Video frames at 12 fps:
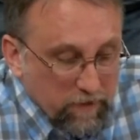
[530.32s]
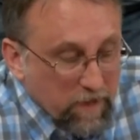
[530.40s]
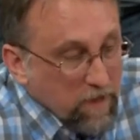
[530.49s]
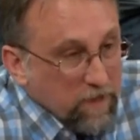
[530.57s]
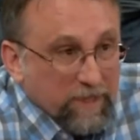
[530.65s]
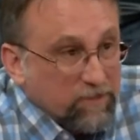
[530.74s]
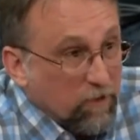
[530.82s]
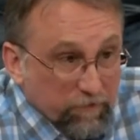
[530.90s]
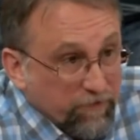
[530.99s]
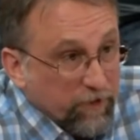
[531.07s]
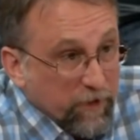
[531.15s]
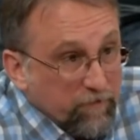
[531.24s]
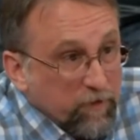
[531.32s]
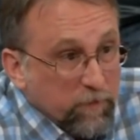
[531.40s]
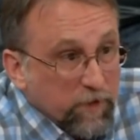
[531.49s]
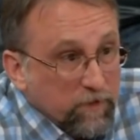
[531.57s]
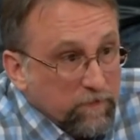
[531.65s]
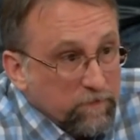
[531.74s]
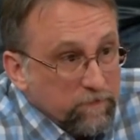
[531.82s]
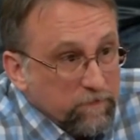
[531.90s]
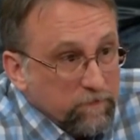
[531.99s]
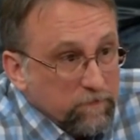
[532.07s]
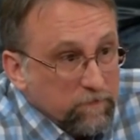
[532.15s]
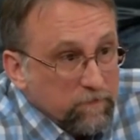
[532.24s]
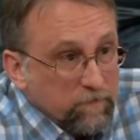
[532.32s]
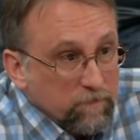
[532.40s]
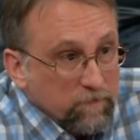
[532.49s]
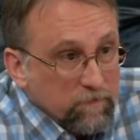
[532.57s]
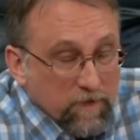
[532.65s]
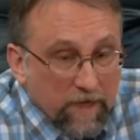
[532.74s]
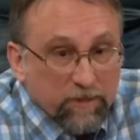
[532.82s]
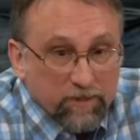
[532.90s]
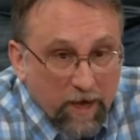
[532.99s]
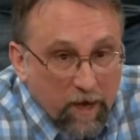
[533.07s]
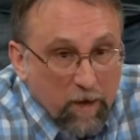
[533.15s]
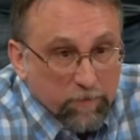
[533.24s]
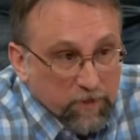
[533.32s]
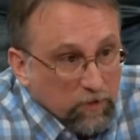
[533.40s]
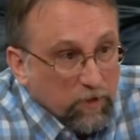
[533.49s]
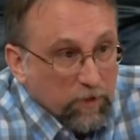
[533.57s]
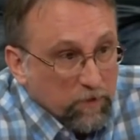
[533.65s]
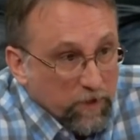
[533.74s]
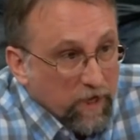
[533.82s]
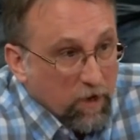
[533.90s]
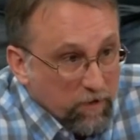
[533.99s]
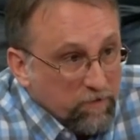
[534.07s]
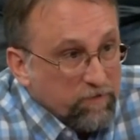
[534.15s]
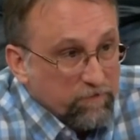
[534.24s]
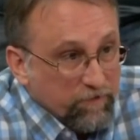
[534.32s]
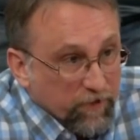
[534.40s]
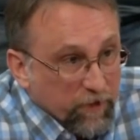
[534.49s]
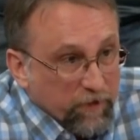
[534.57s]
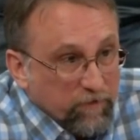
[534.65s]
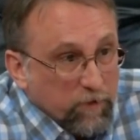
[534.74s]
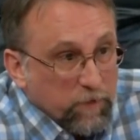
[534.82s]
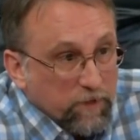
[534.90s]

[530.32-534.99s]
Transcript: That's unforgivable. That is absolutely unforgivable.